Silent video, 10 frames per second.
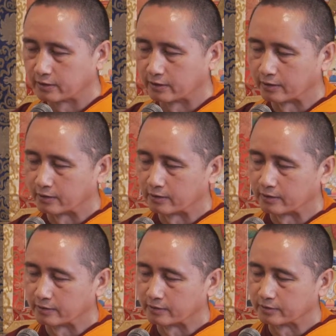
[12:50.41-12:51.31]

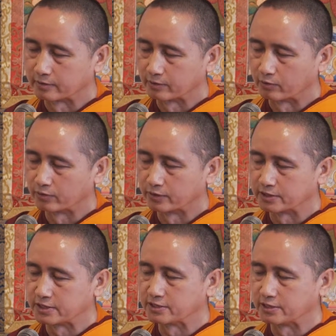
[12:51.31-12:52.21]
uh, the all the
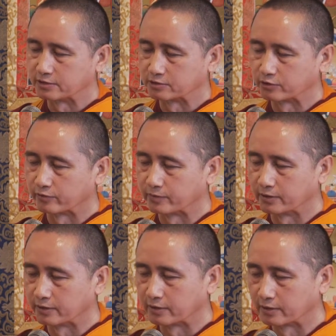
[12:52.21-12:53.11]
teachings of
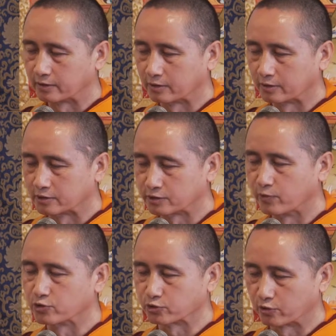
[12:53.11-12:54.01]
the uh,
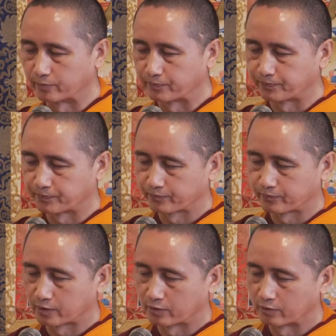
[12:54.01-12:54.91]
small scope,
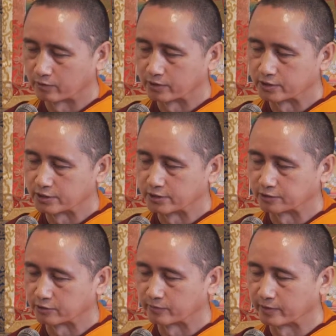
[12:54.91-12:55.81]
all the
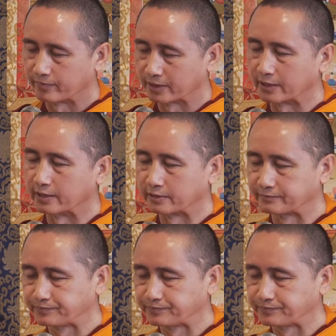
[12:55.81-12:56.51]
teachings of the beginner,